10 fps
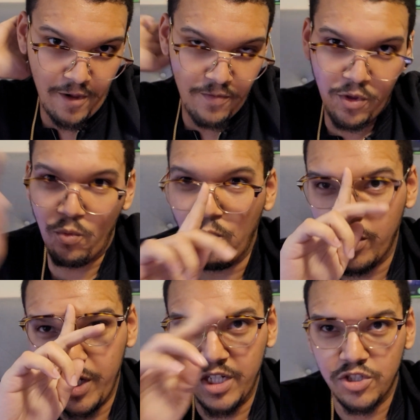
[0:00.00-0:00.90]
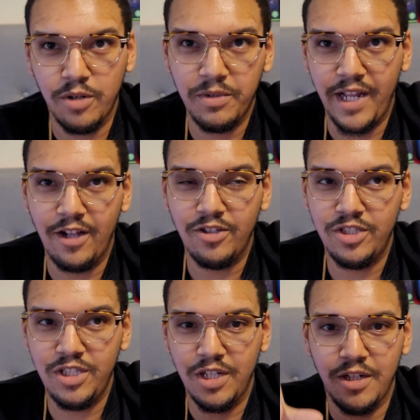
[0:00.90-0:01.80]
the wording and
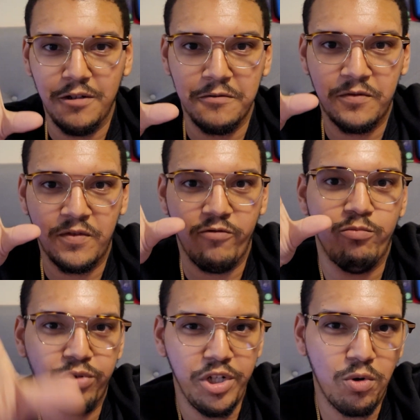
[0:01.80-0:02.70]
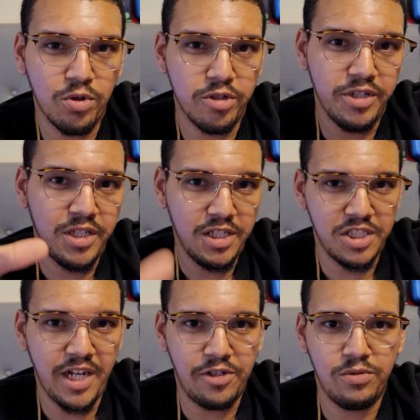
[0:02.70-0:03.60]
terminology of pre-ordering a
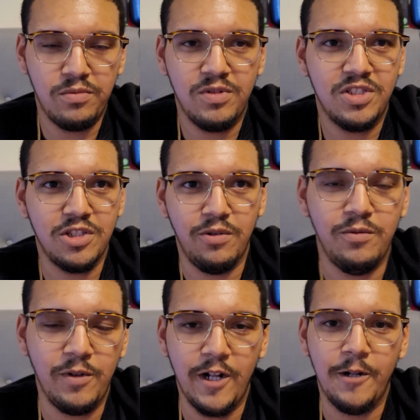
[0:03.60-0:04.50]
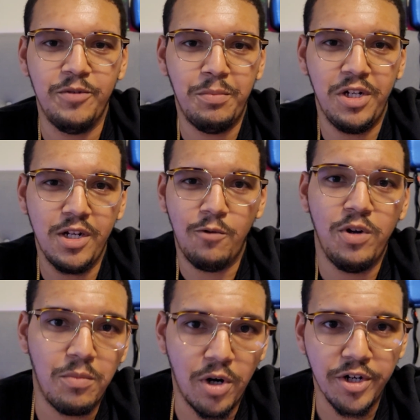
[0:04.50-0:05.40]
Shadow. So um, depending on what
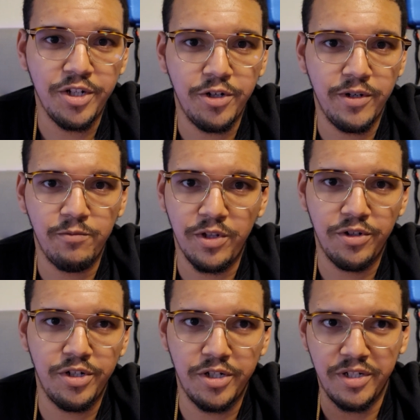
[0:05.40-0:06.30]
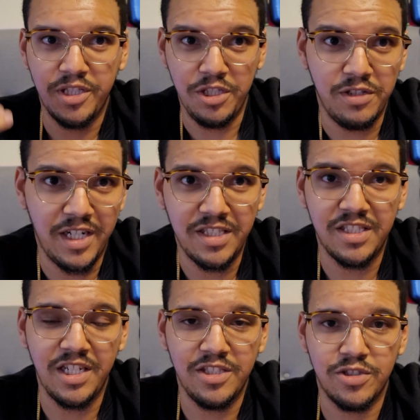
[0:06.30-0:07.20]
market you're in, whether you're in the United
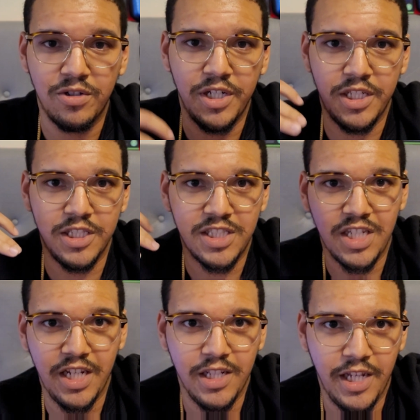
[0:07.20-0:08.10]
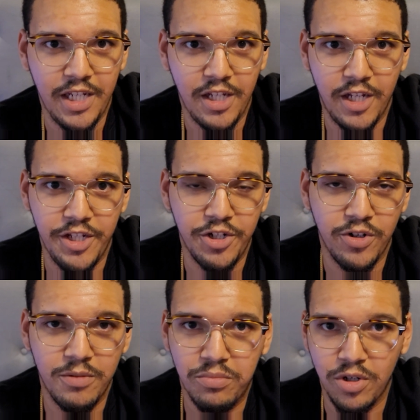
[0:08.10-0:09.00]
States or in, say, like uh,
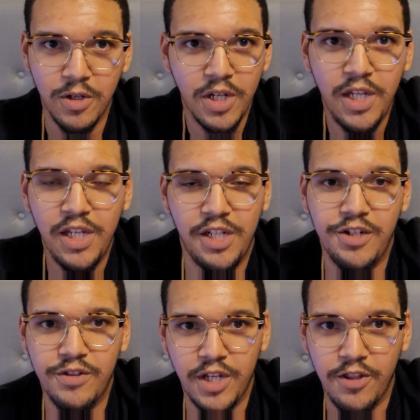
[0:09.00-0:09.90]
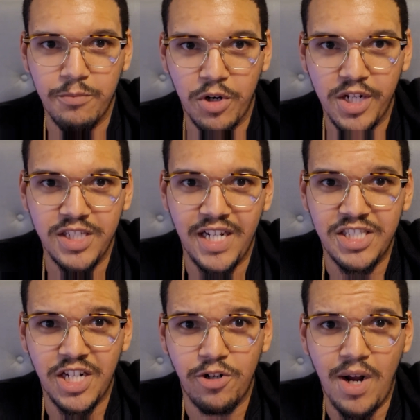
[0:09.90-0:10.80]
Europe or any of the other markets that
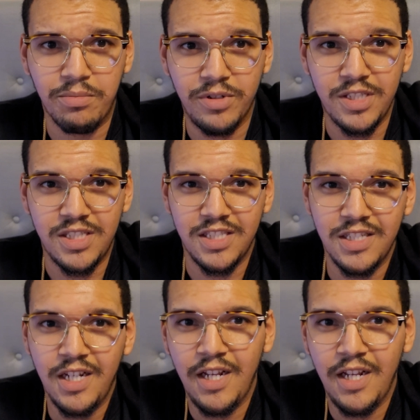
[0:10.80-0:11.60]
Shadow operates in,